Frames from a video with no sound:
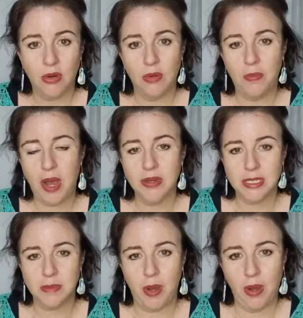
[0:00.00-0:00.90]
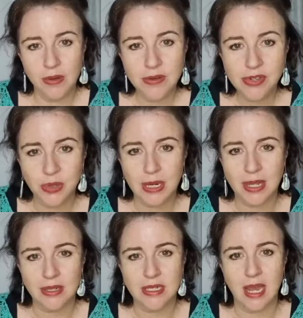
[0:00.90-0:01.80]
postponed to
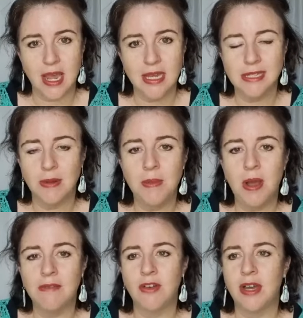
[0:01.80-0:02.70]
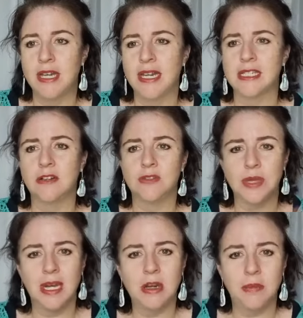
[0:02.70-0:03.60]
another day. So we might find ourselves with a
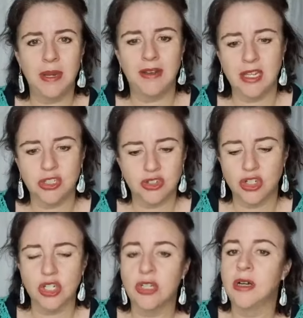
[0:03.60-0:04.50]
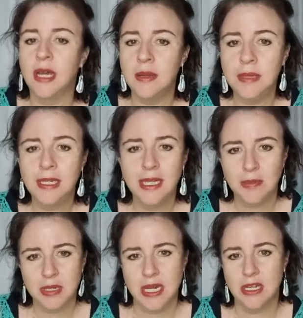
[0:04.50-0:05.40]
little bit extra time
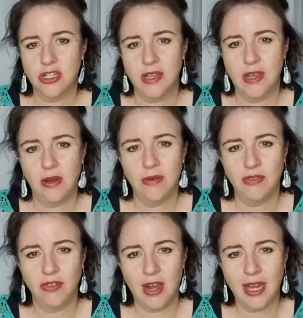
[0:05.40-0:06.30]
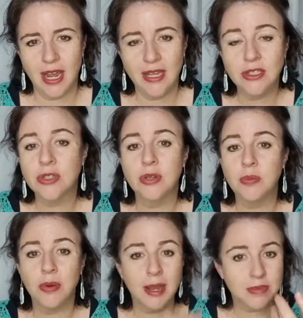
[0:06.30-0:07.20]
potentially on Friday to
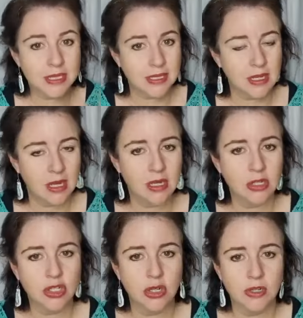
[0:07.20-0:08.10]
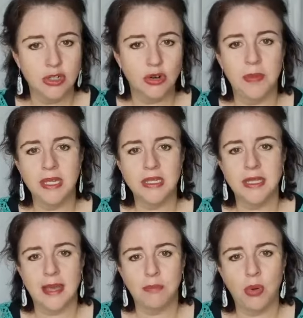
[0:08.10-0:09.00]
perhaps sink into and drop into
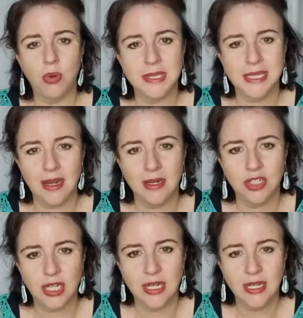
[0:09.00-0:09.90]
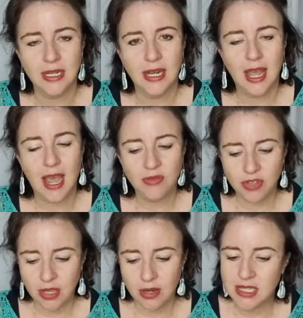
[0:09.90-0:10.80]
that pause energy. And for
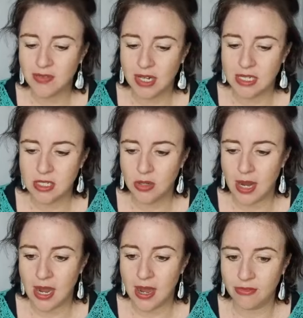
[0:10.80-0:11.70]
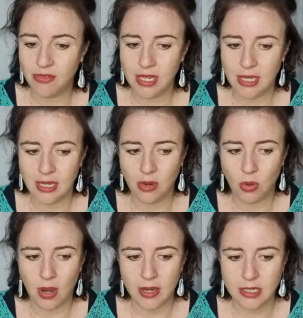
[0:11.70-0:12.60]
those of us who are feeling
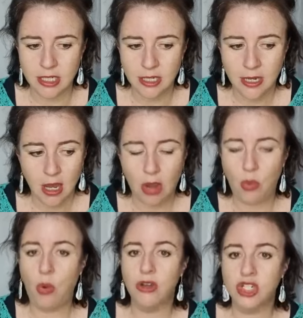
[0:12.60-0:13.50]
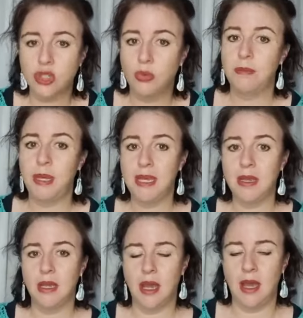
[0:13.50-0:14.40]
quite awash with big